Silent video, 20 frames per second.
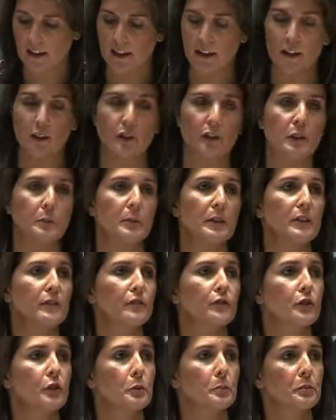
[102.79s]
an agreement
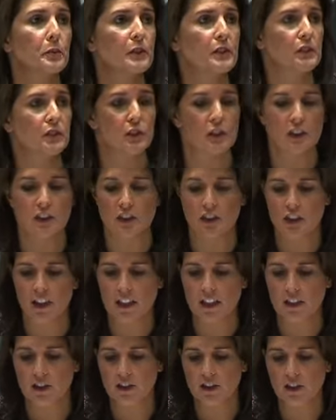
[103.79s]
for a prisoner
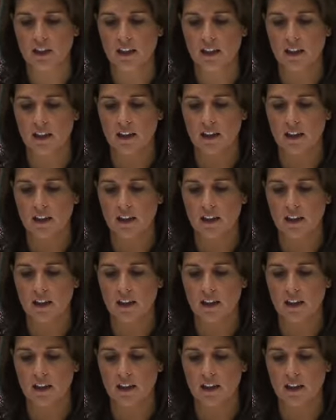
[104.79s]
exchange.